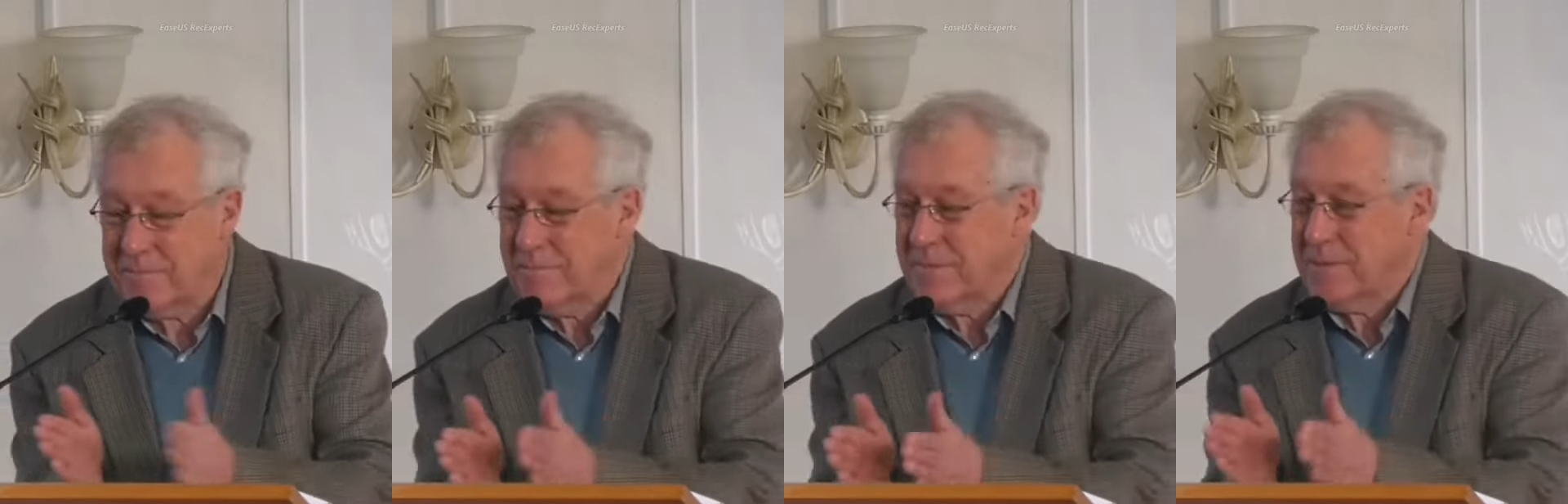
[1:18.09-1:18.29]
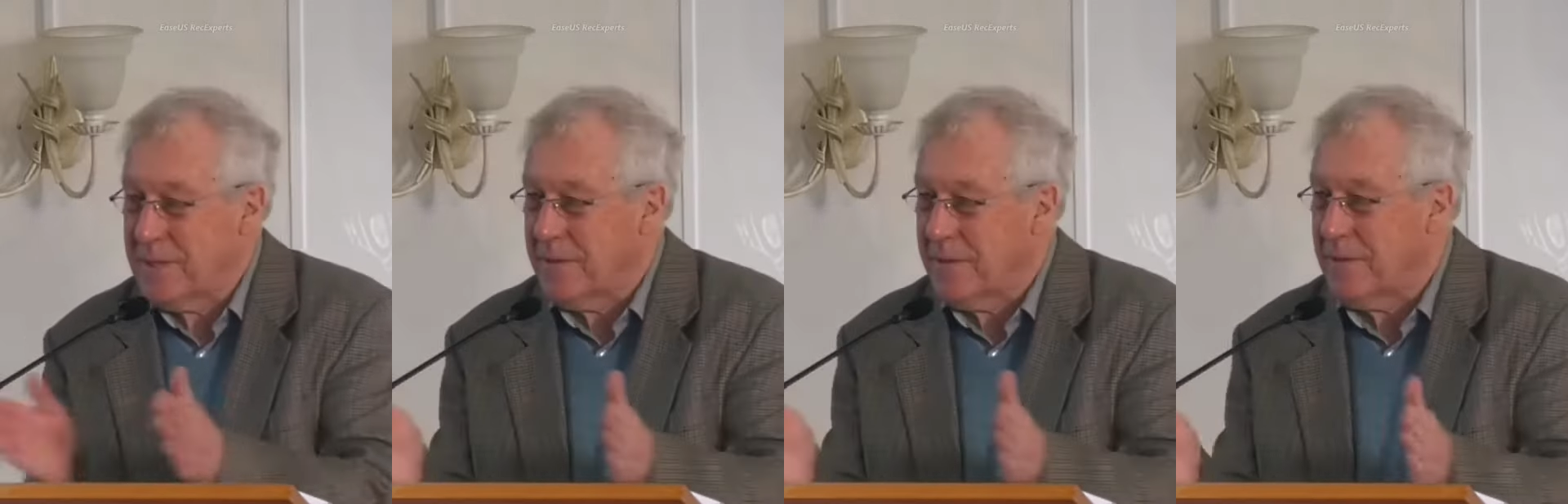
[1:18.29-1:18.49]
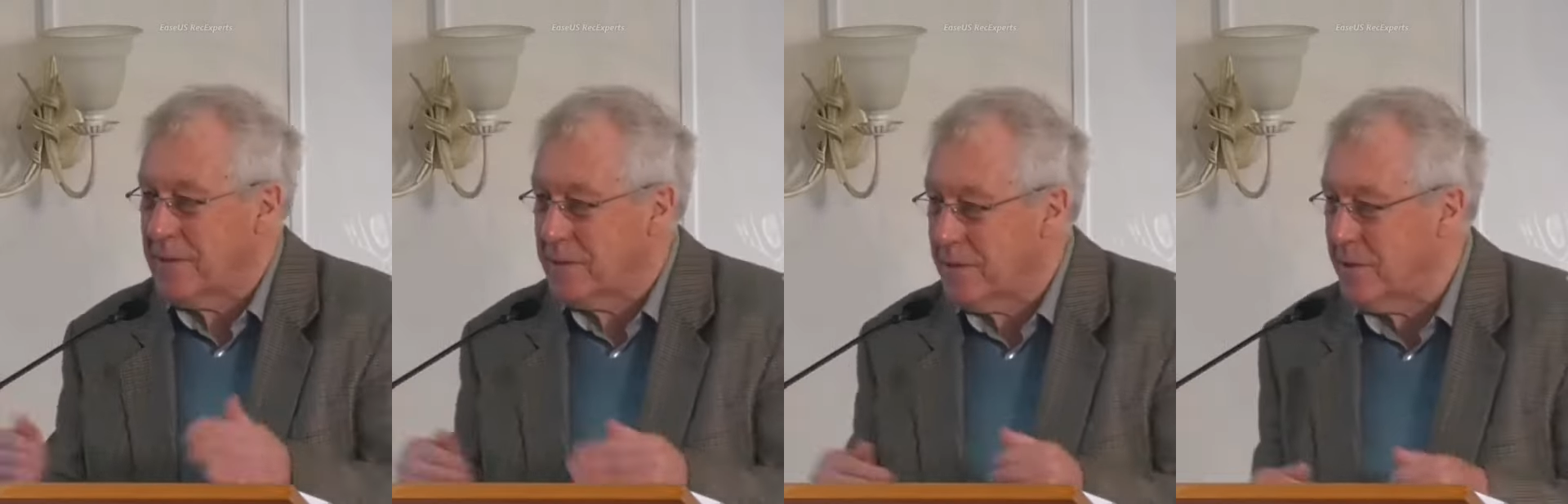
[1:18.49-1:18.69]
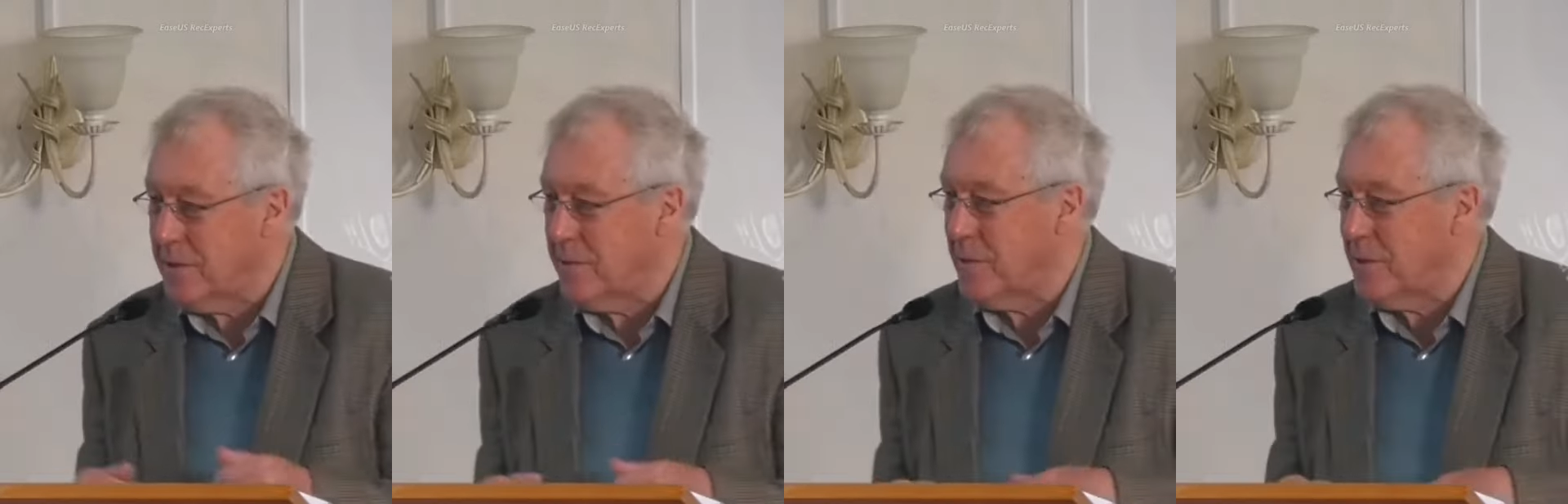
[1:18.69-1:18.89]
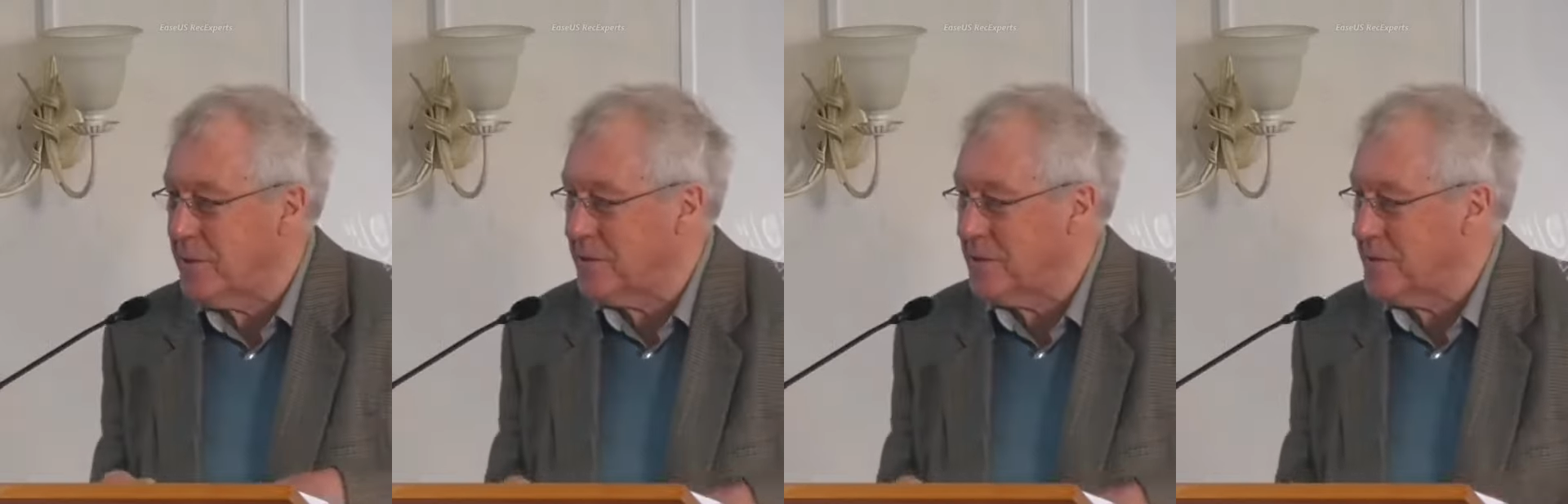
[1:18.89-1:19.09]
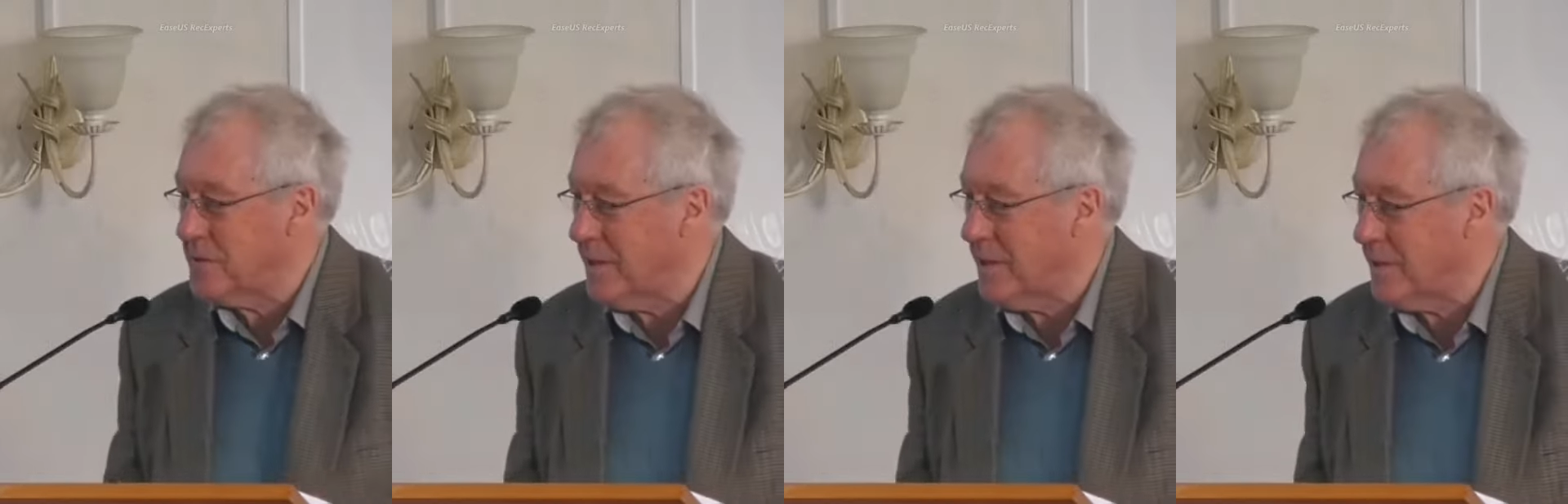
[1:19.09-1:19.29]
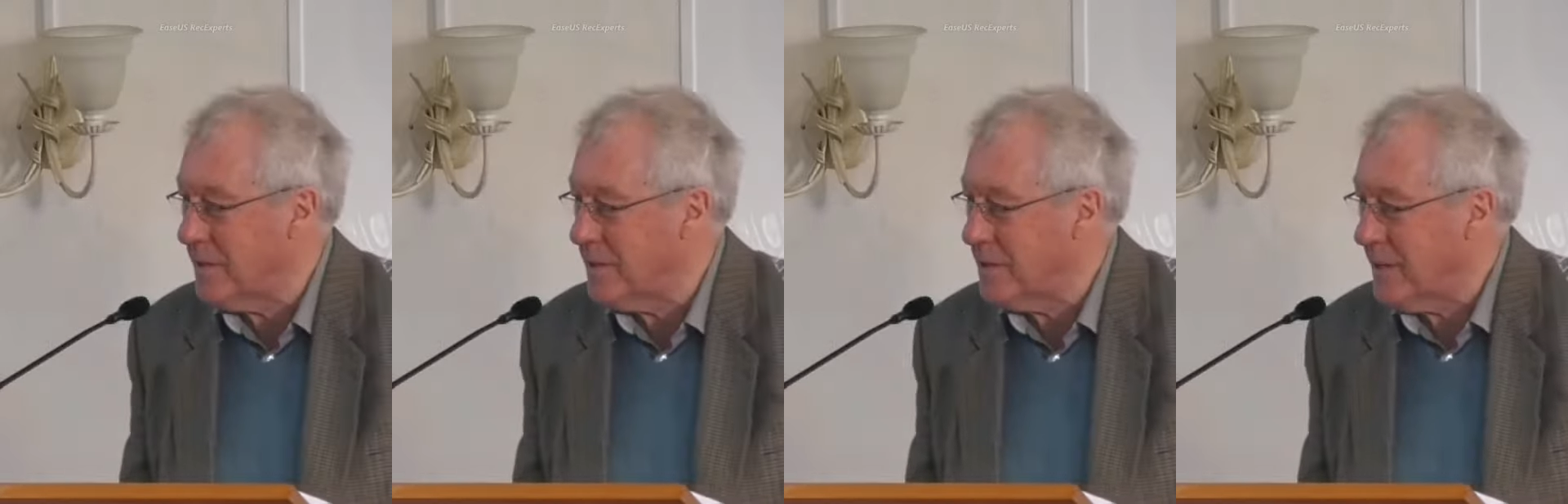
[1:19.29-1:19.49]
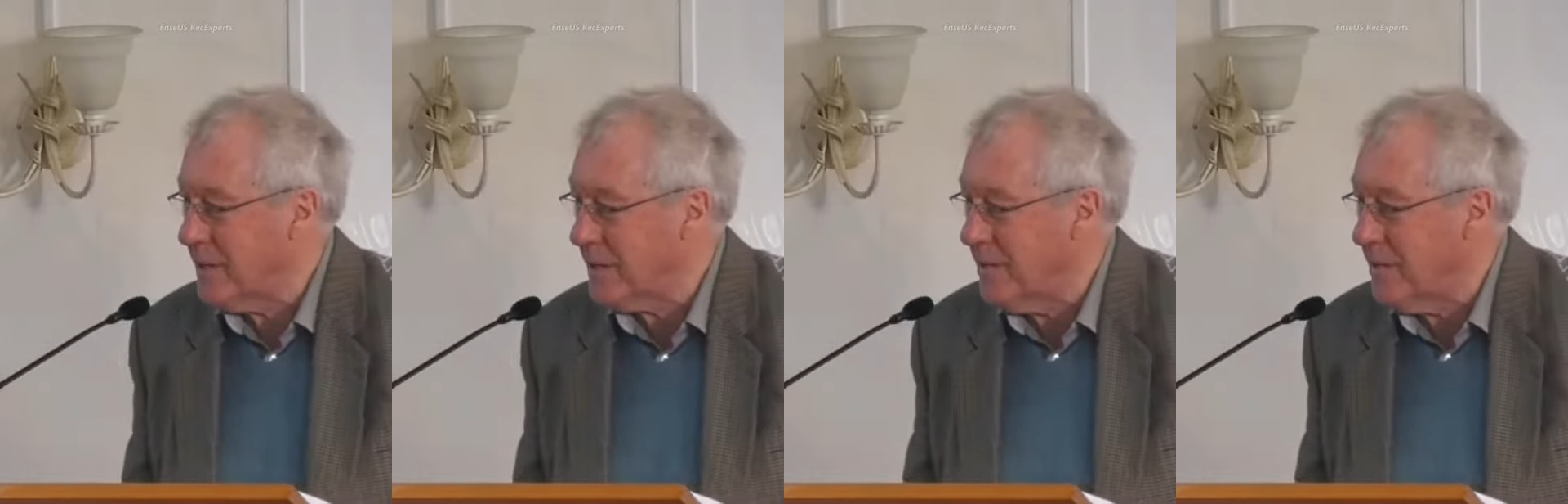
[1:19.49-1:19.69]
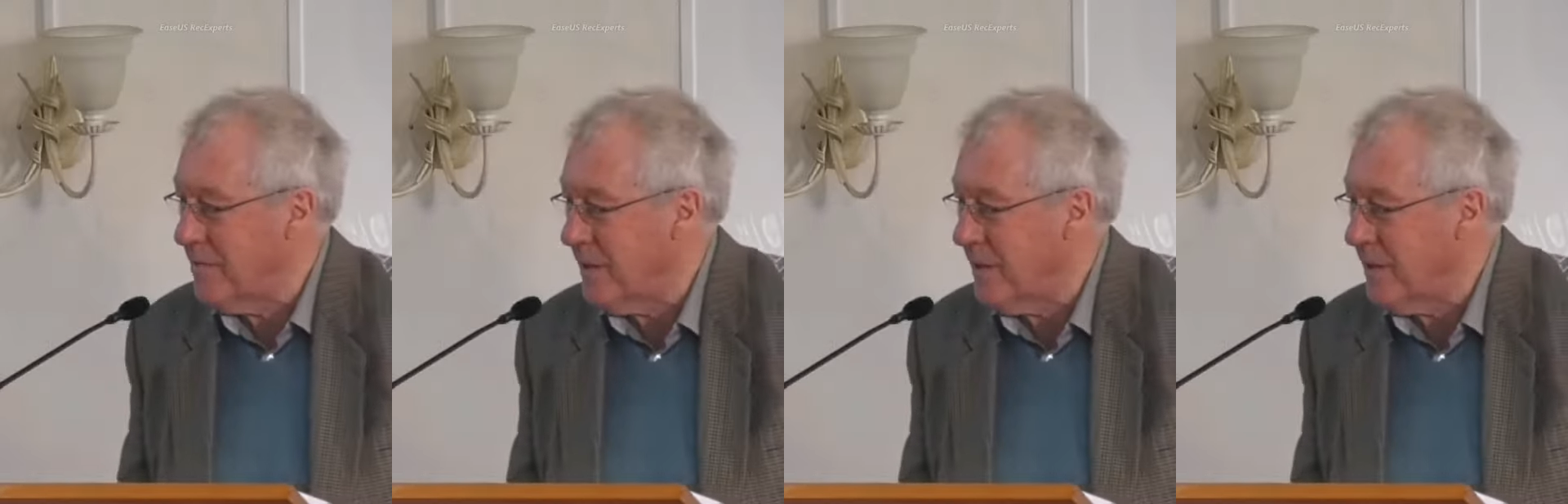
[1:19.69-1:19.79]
say that Tony Pearce is saying that taking the